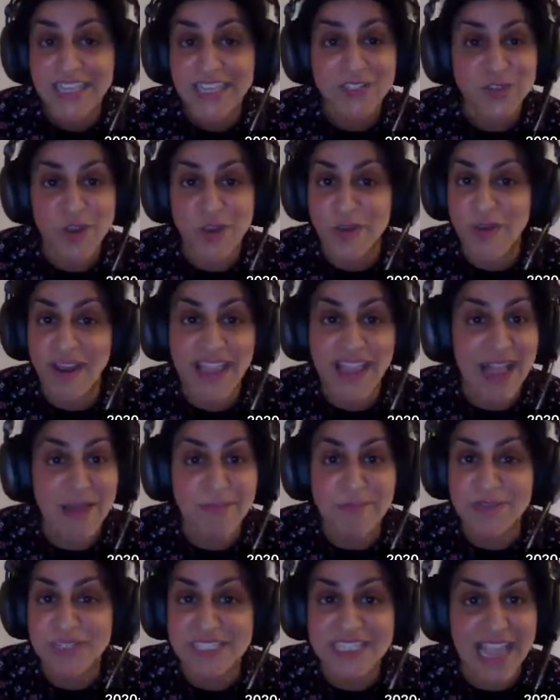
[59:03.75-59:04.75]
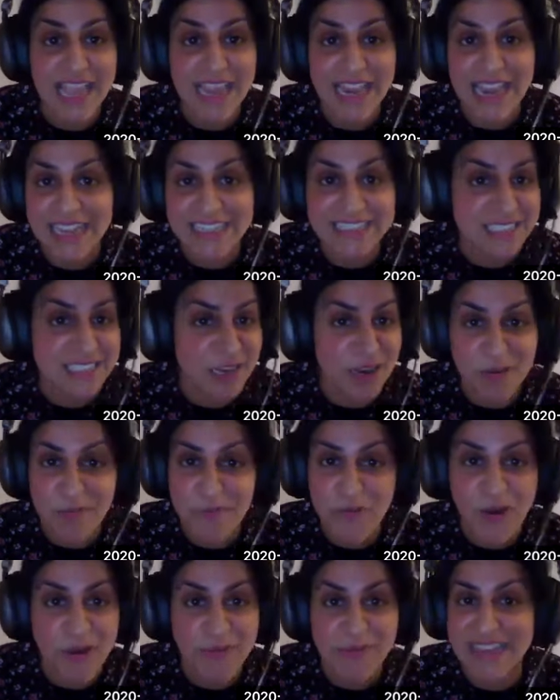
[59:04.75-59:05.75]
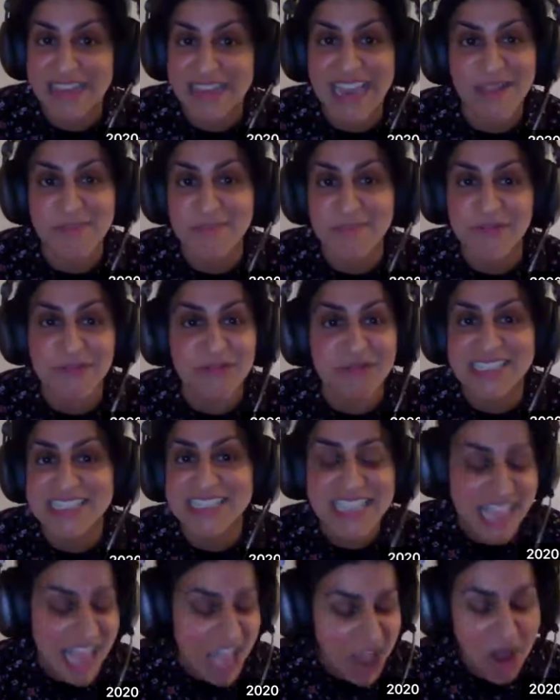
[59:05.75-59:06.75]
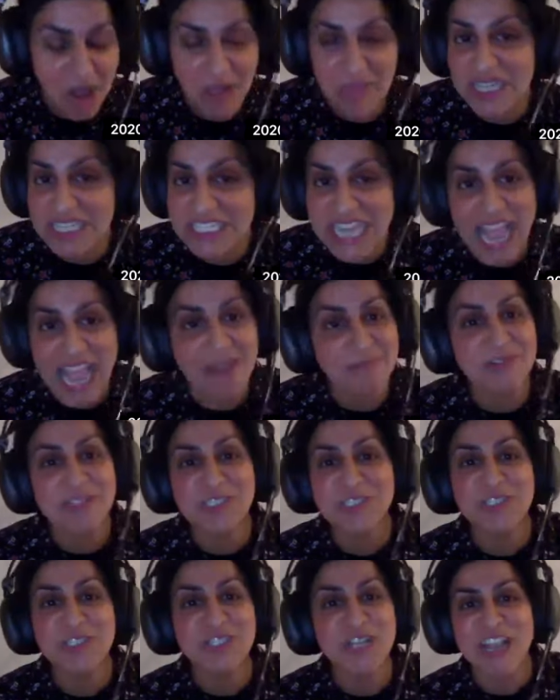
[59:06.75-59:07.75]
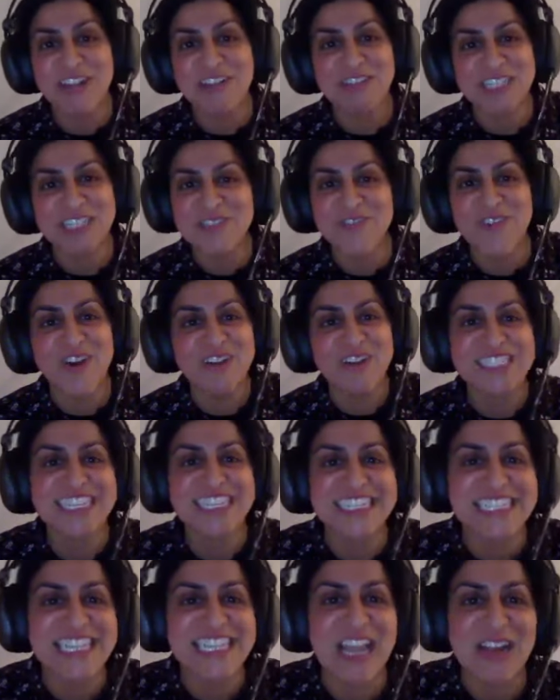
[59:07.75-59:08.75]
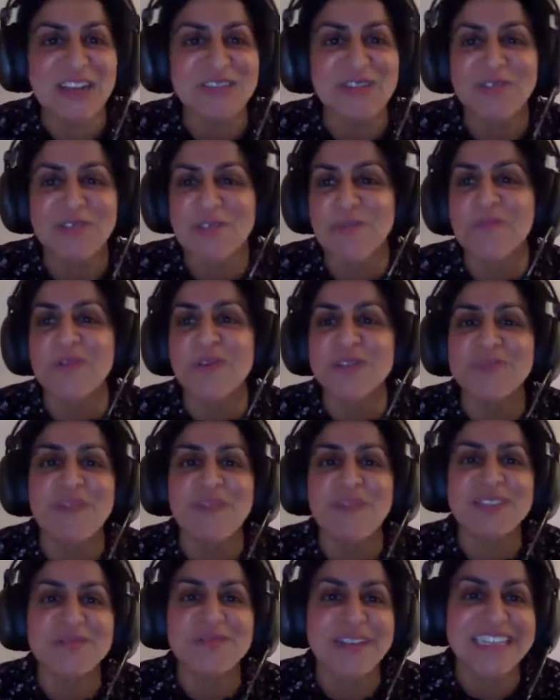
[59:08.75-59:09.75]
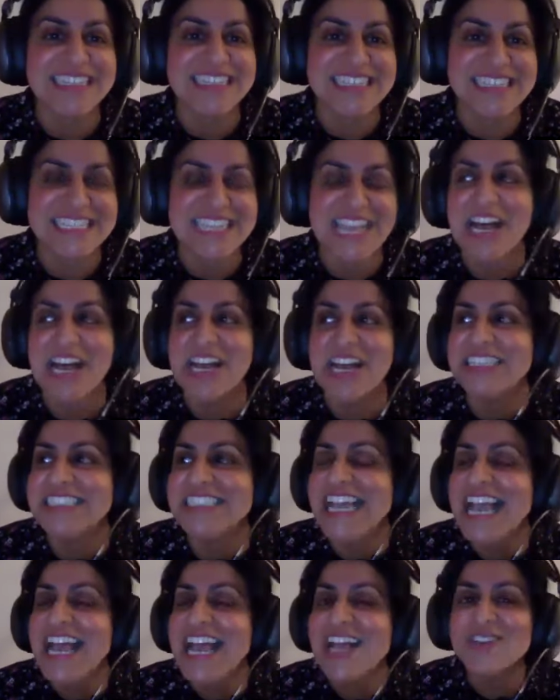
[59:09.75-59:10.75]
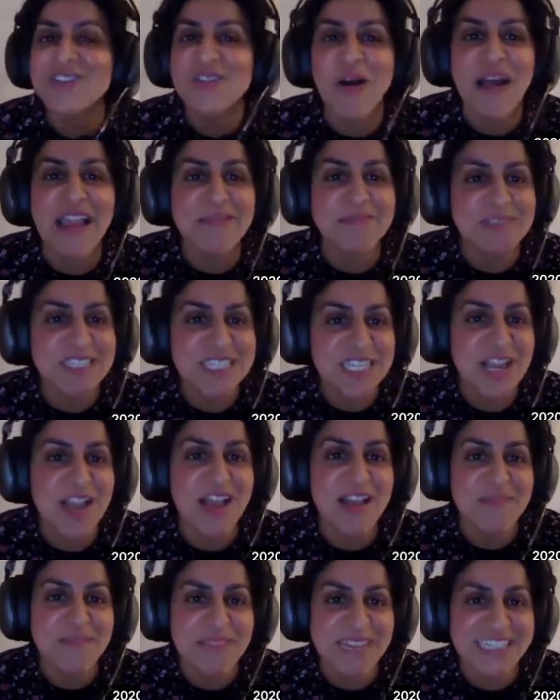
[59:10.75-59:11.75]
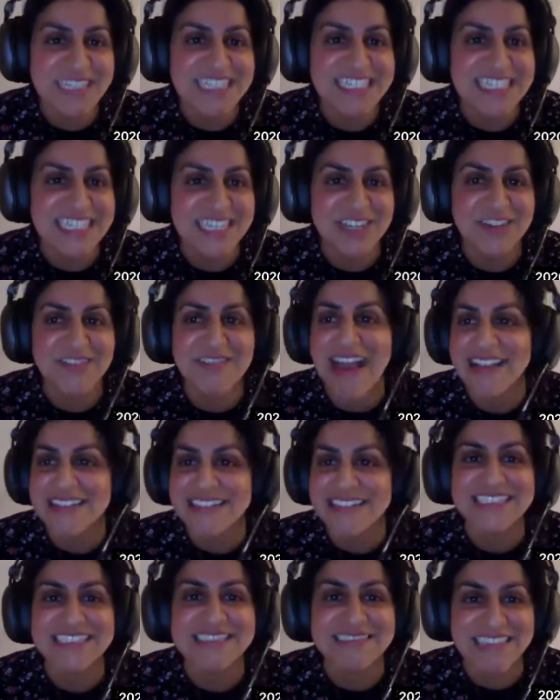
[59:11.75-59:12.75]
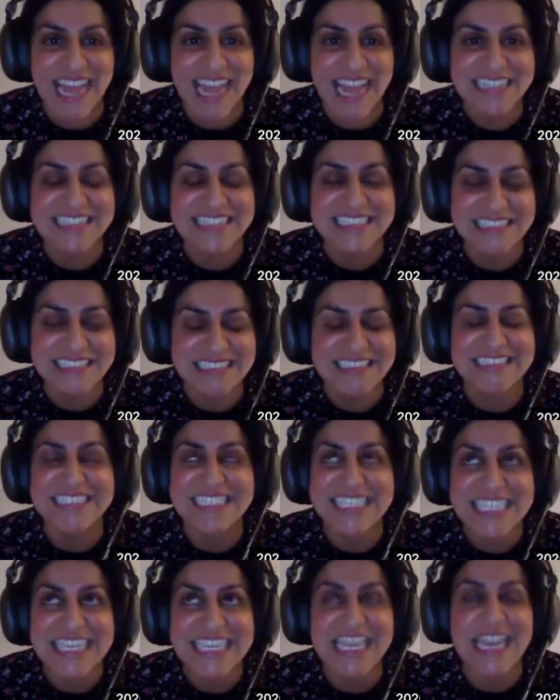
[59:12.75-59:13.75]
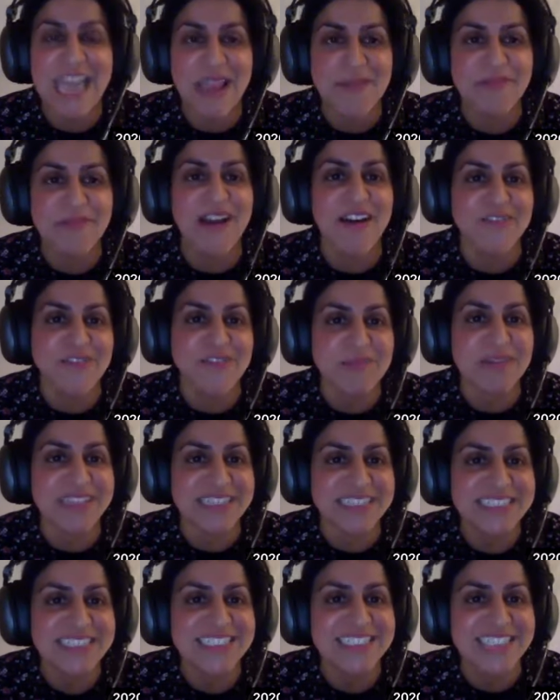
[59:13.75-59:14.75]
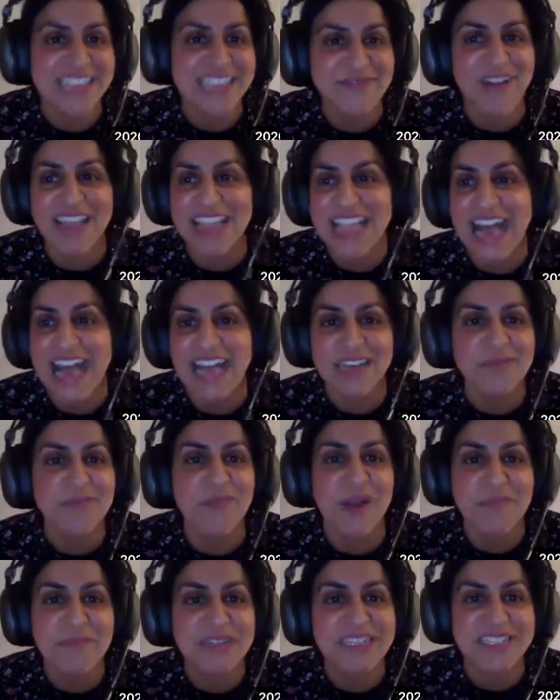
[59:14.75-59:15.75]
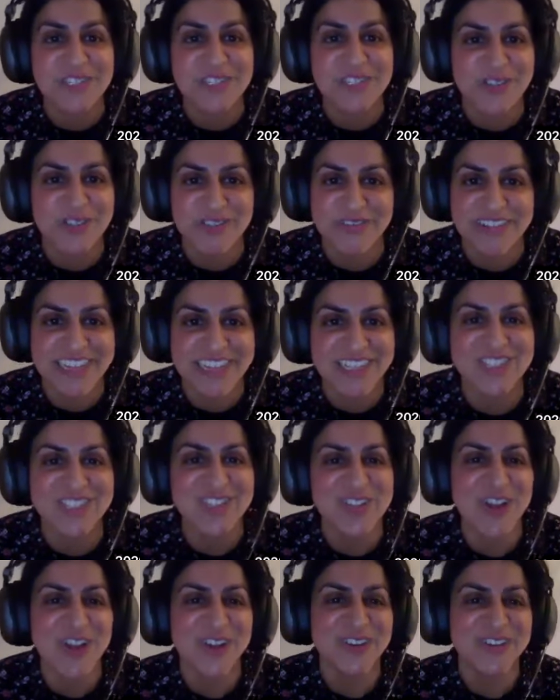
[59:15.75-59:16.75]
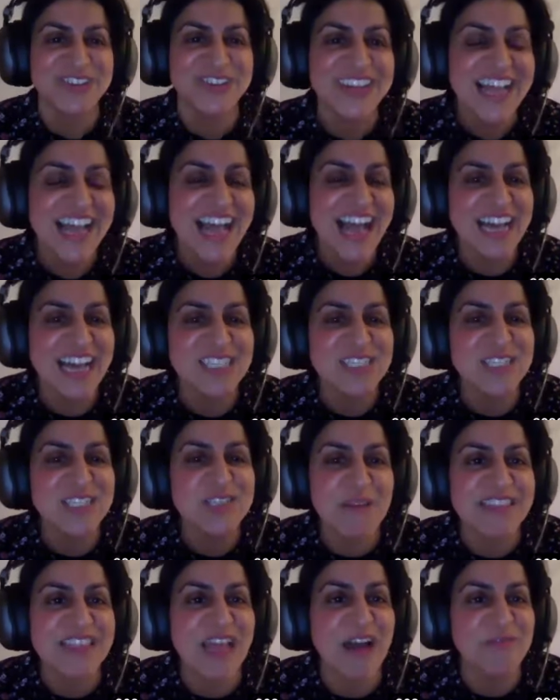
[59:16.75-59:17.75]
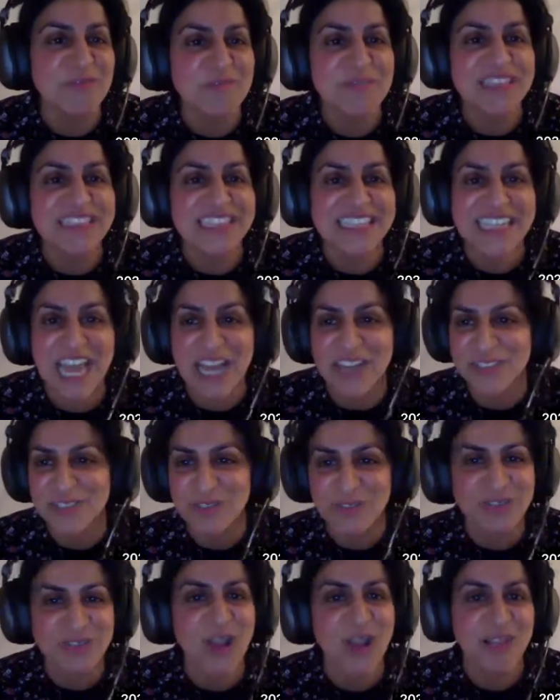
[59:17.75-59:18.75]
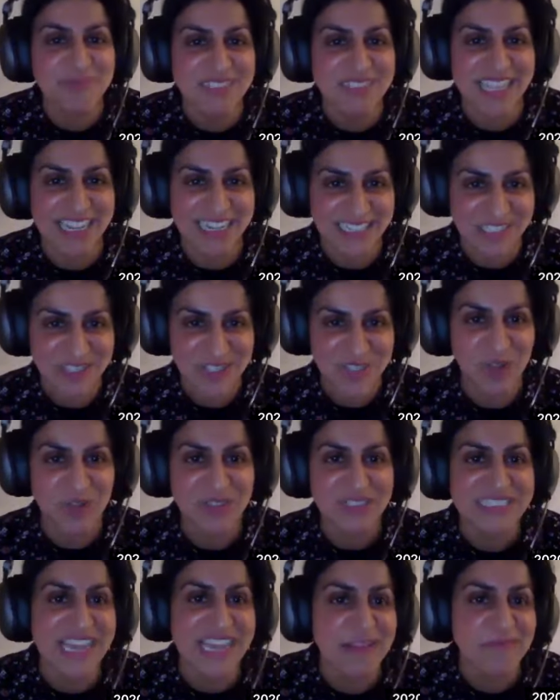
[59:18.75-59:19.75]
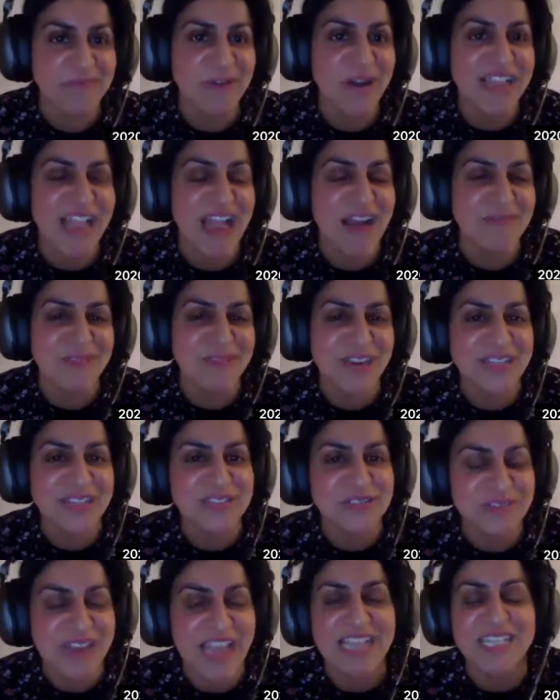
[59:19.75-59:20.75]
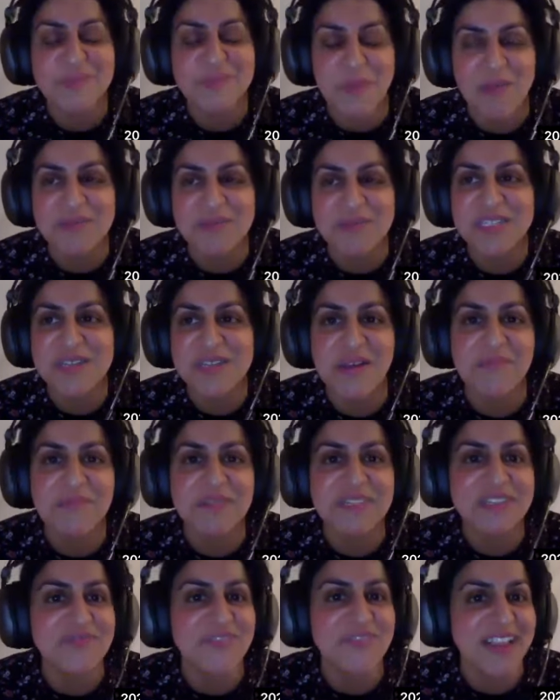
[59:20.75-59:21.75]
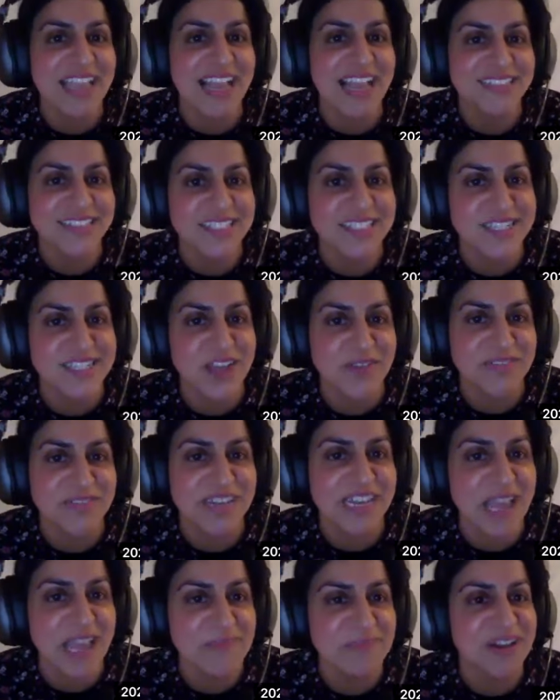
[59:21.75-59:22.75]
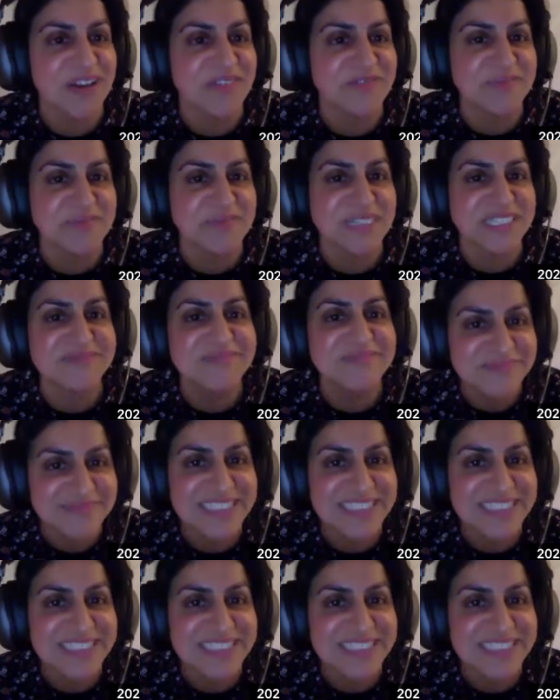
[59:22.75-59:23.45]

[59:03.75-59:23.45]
So I happened to get elected at a point where Labour was on the downward trajectory as far as its electoral prospects were concerned. So I am determined to stick around and, and see a Labour government if I can in my mm. political career. So I suspect that will be the natural time to then consolidate and work out what I do next. But I'm determined if I can to serve in the Labour government.